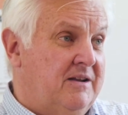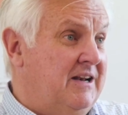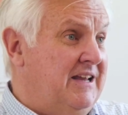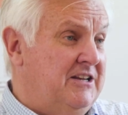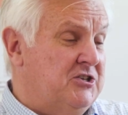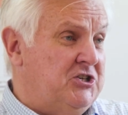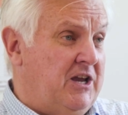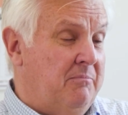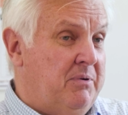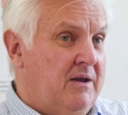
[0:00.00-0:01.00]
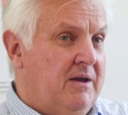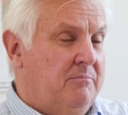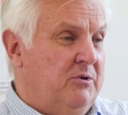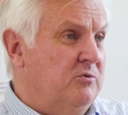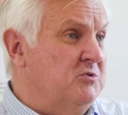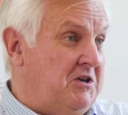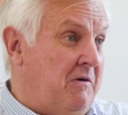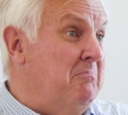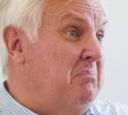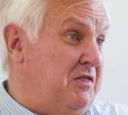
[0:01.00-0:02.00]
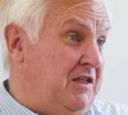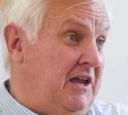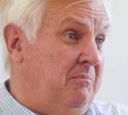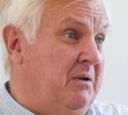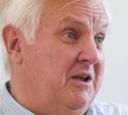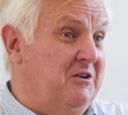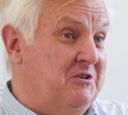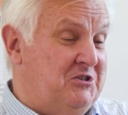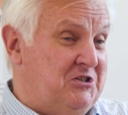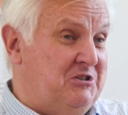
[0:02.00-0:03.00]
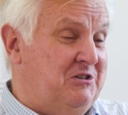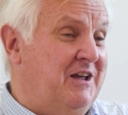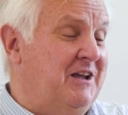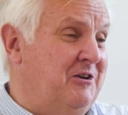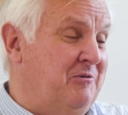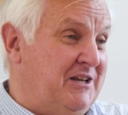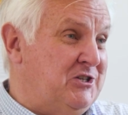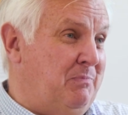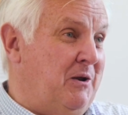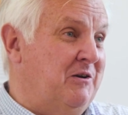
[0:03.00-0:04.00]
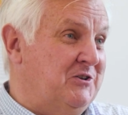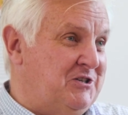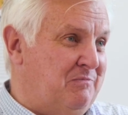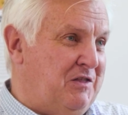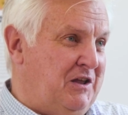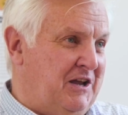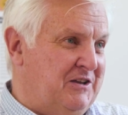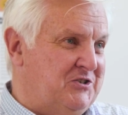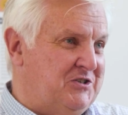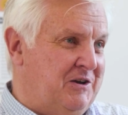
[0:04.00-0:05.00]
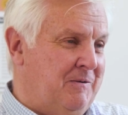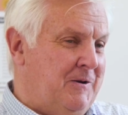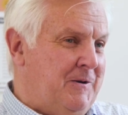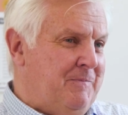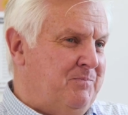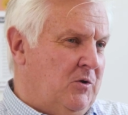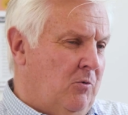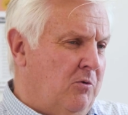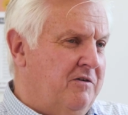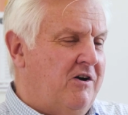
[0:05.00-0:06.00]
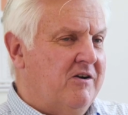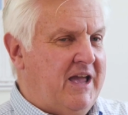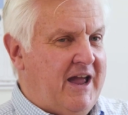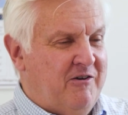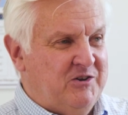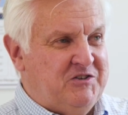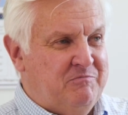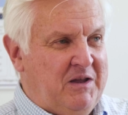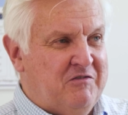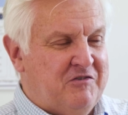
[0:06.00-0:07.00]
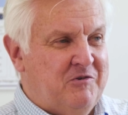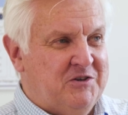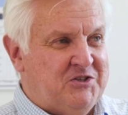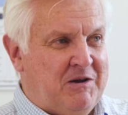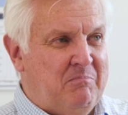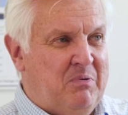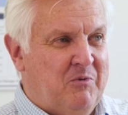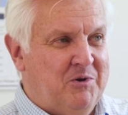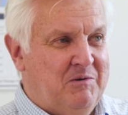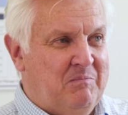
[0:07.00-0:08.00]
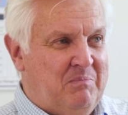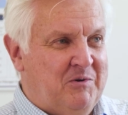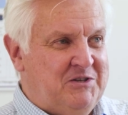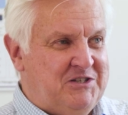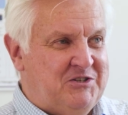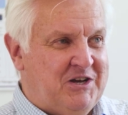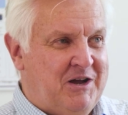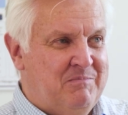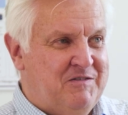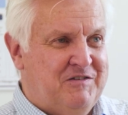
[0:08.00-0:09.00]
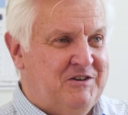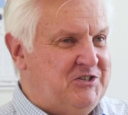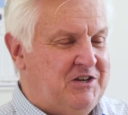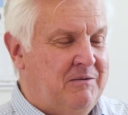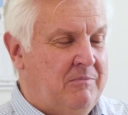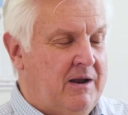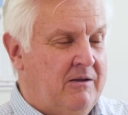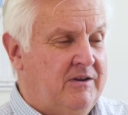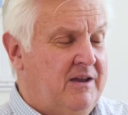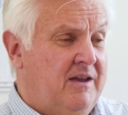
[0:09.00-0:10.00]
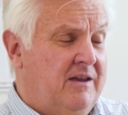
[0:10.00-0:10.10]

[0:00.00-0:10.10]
and leadership, but also empathy, because they're going to experience some things that all of our carers have been through at some point in time, but first time around,